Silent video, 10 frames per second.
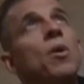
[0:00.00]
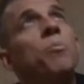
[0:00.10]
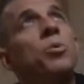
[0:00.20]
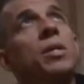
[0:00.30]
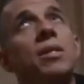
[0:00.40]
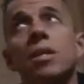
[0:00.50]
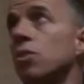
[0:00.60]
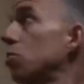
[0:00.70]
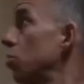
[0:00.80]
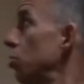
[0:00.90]
put in
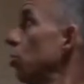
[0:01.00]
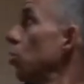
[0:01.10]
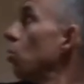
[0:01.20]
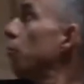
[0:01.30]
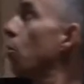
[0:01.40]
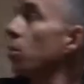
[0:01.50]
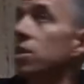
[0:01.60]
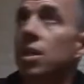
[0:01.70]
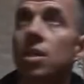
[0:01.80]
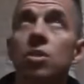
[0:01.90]
these two
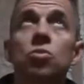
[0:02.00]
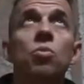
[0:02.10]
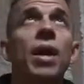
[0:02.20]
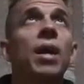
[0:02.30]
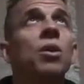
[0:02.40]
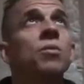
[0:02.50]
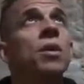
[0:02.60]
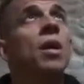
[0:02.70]
14-inch round